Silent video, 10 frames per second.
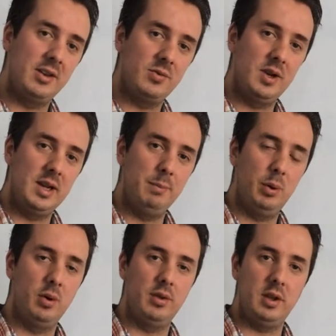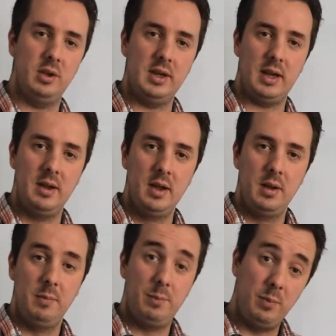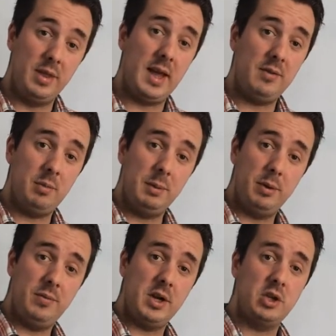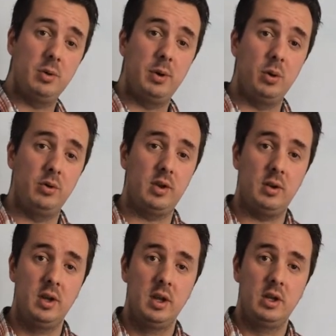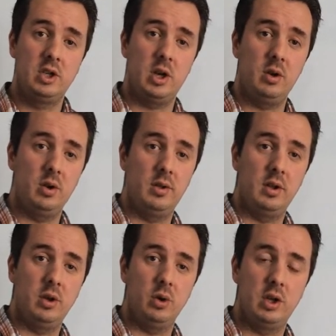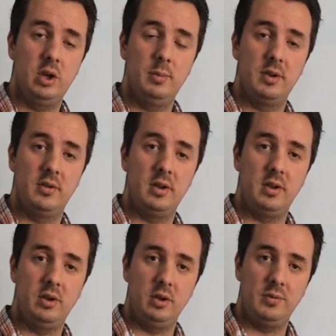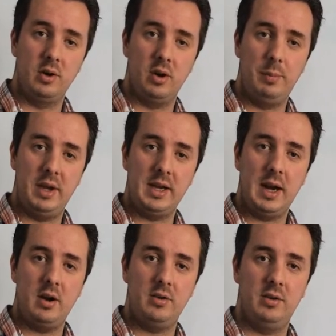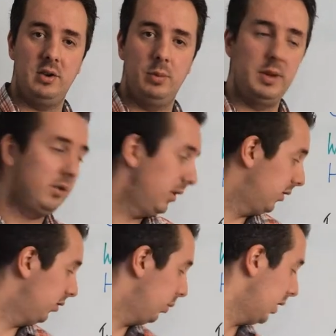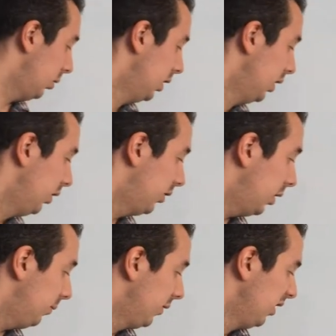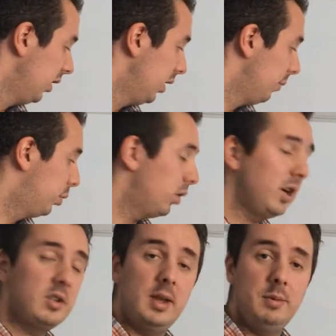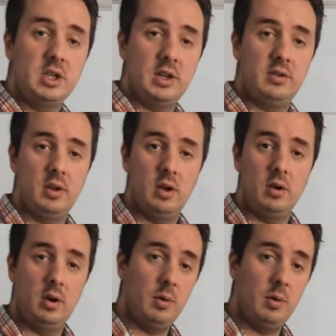it's really important that you get, they have to be professional, but also show that you're humans and you've got a bit of character to your business as well. So product images,